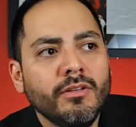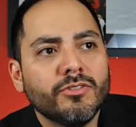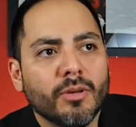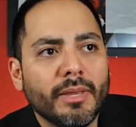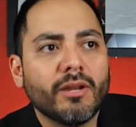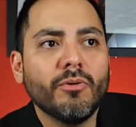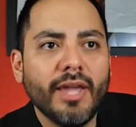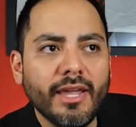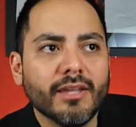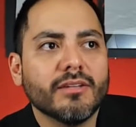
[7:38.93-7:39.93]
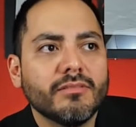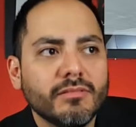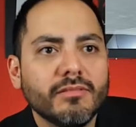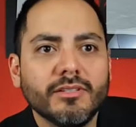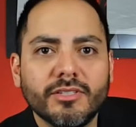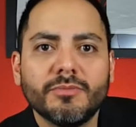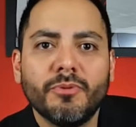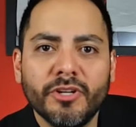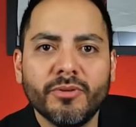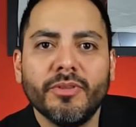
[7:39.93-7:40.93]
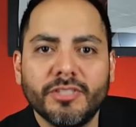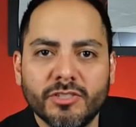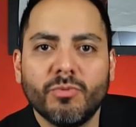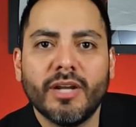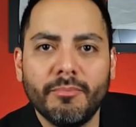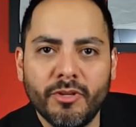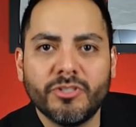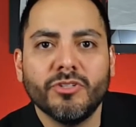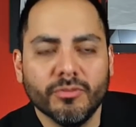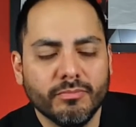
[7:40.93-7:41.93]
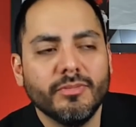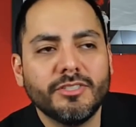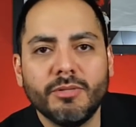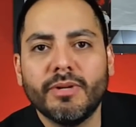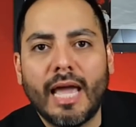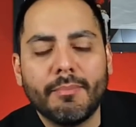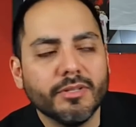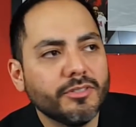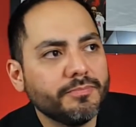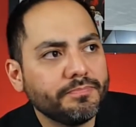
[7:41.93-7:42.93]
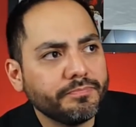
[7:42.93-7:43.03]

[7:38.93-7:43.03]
So I'm like, okay, this is pretty cool. This is what I'm used to. Let's see what happens.